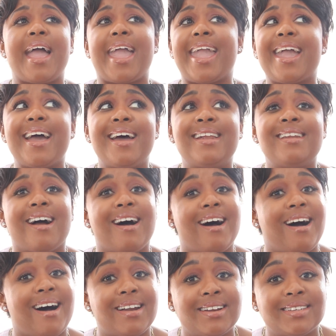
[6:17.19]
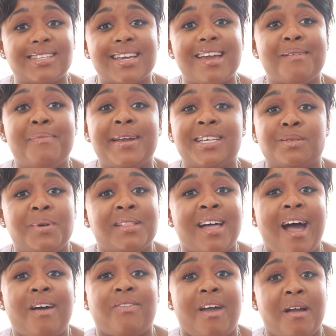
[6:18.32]
And honestly, it makes me
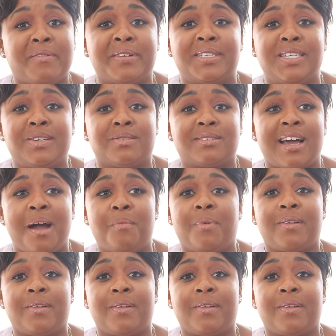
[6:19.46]
laugh every single time,